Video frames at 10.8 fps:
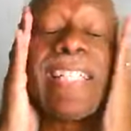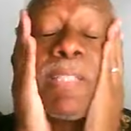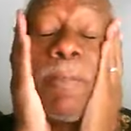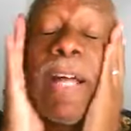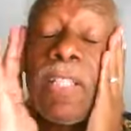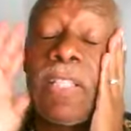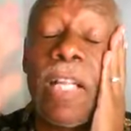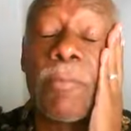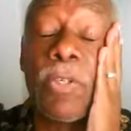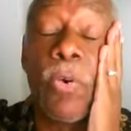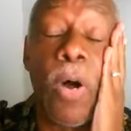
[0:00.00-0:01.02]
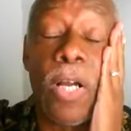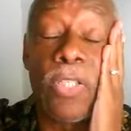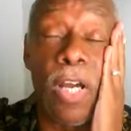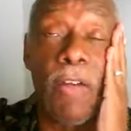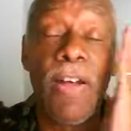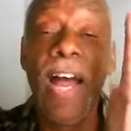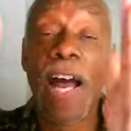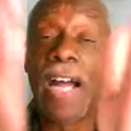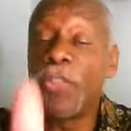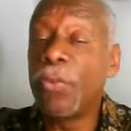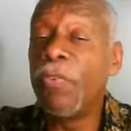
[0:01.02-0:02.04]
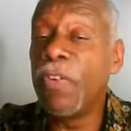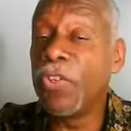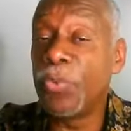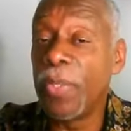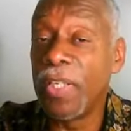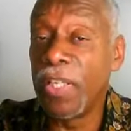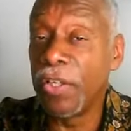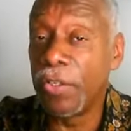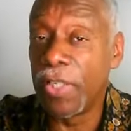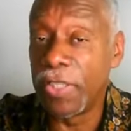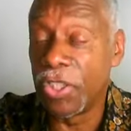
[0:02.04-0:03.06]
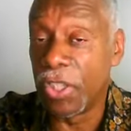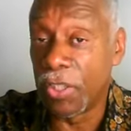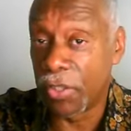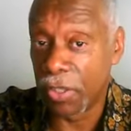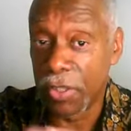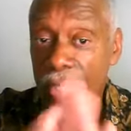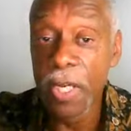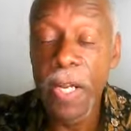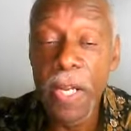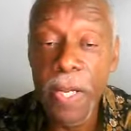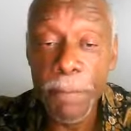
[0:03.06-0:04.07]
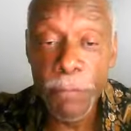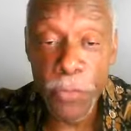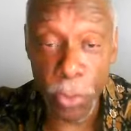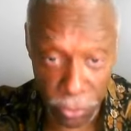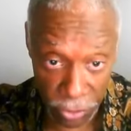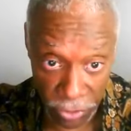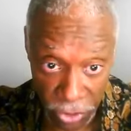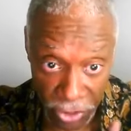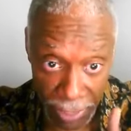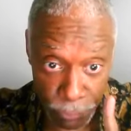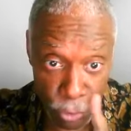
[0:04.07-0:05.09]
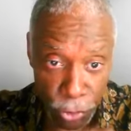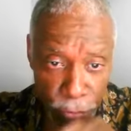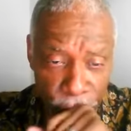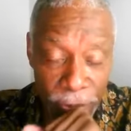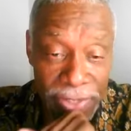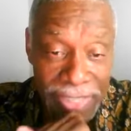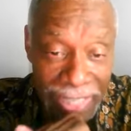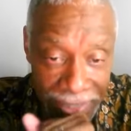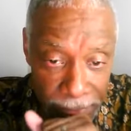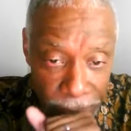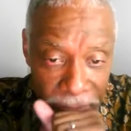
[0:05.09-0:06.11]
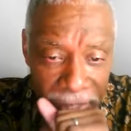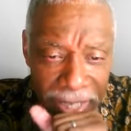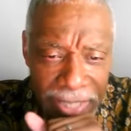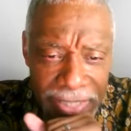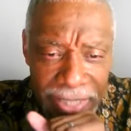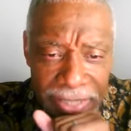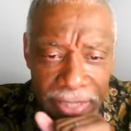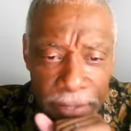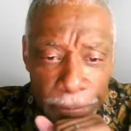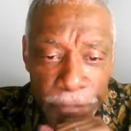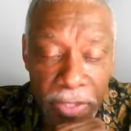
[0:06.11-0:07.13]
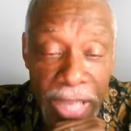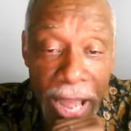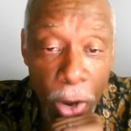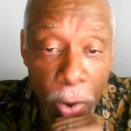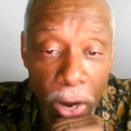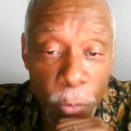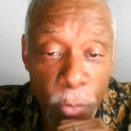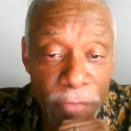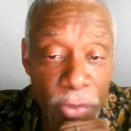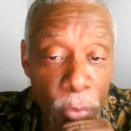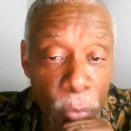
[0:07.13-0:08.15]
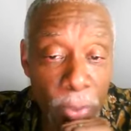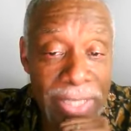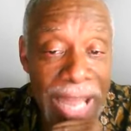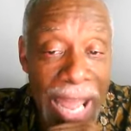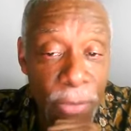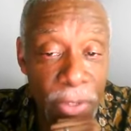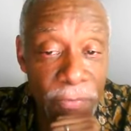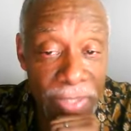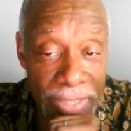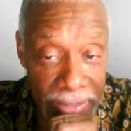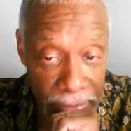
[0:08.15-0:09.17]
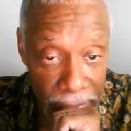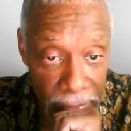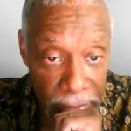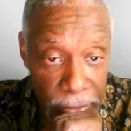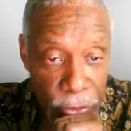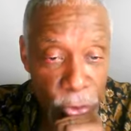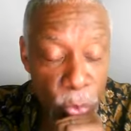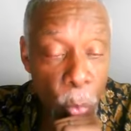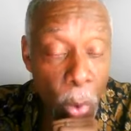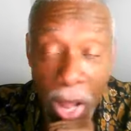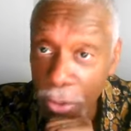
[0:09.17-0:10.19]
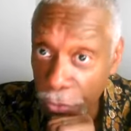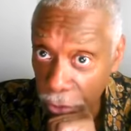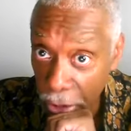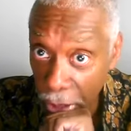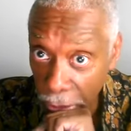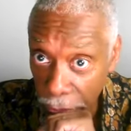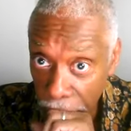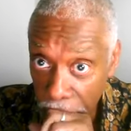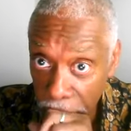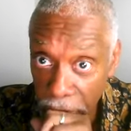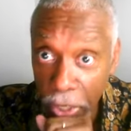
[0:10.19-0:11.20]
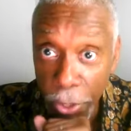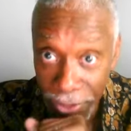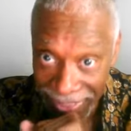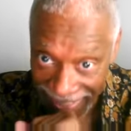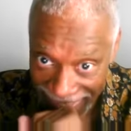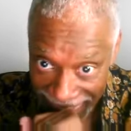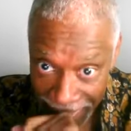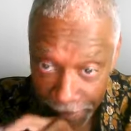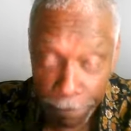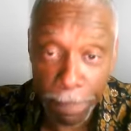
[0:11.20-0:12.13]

He's about to tell him to go wash off. I just want to finish reading here in Genesis. So Genesis chapter 2, verse 10 says, now a river went out of Eden to water the garden.